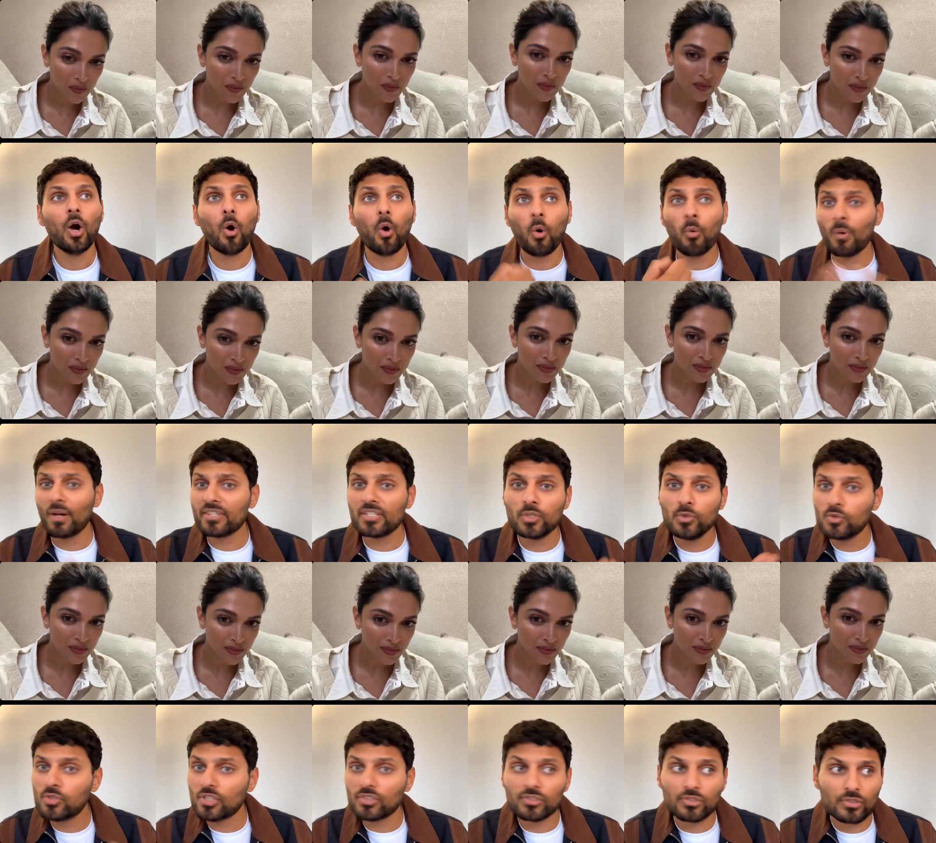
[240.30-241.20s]
Speaker 1: or whether
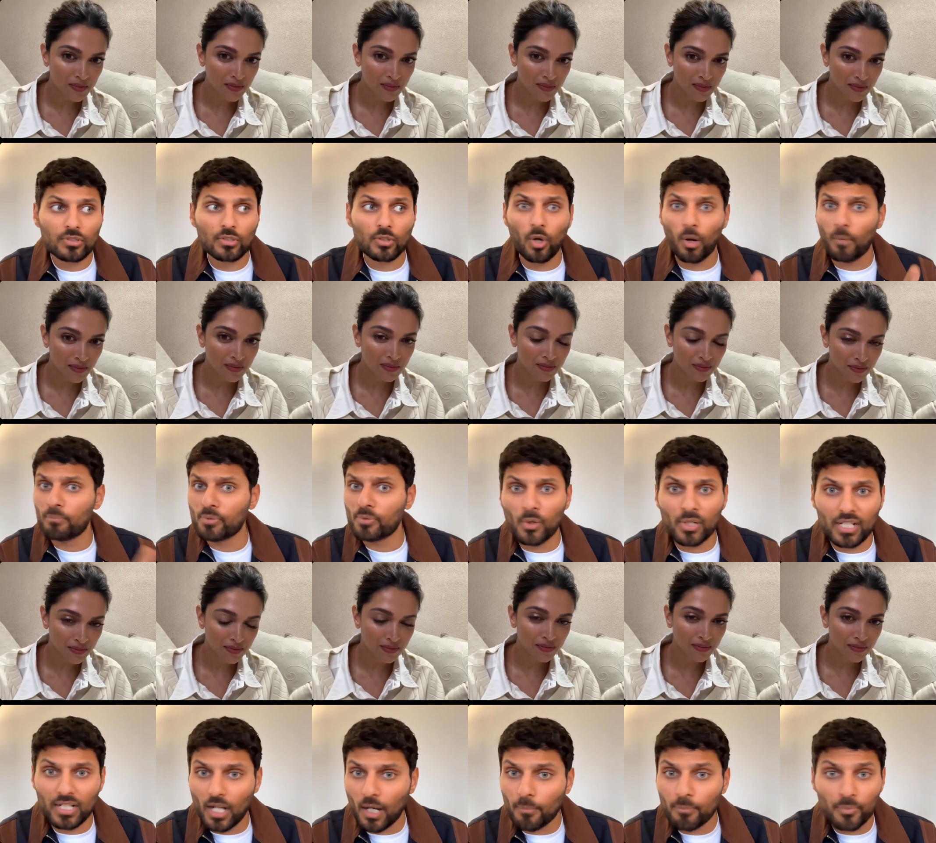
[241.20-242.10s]
you just got
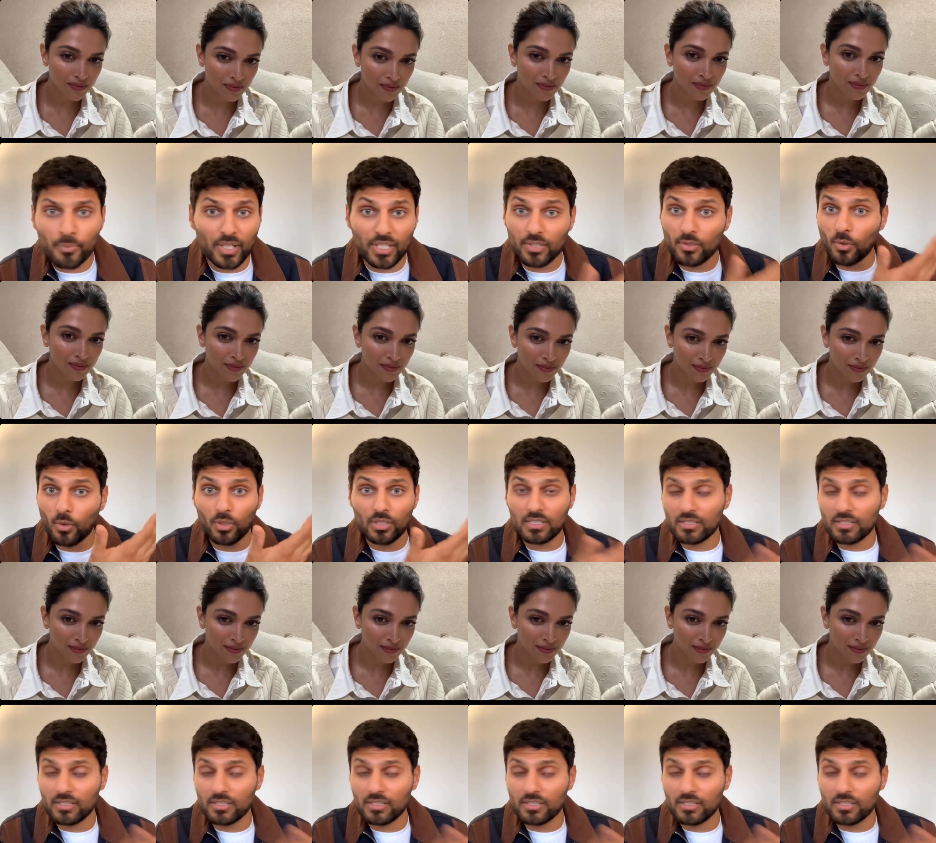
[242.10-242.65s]
broken up with or